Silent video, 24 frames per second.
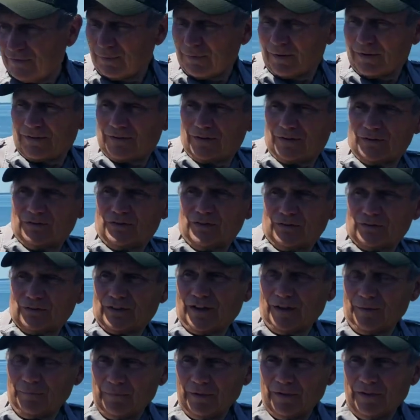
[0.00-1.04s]
one. There, there's a
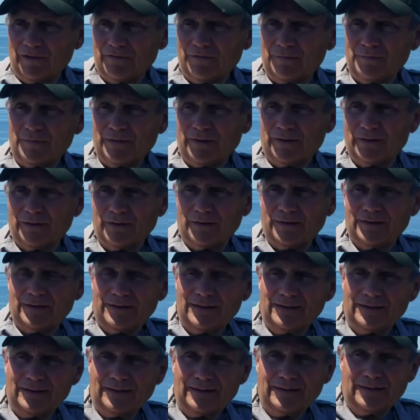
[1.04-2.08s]
couple of them that are
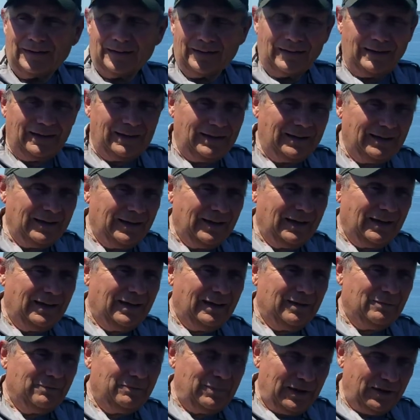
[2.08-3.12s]
in uh,
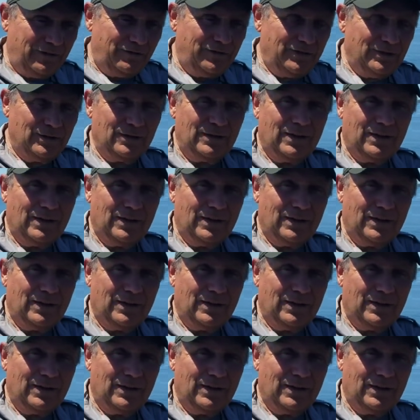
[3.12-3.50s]
Bayfield